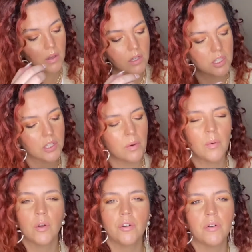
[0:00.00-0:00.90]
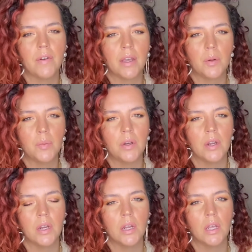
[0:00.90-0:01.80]
So I wonder if I could put
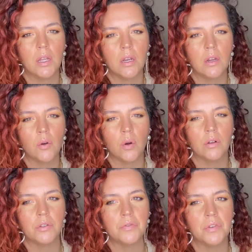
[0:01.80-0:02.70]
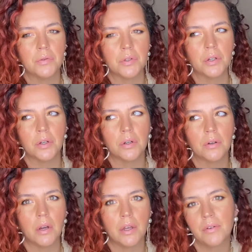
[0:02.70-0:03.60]
it in an oil diffuser.
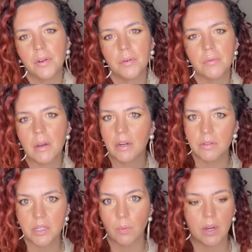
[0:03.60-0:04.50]
I don't know. I don't see why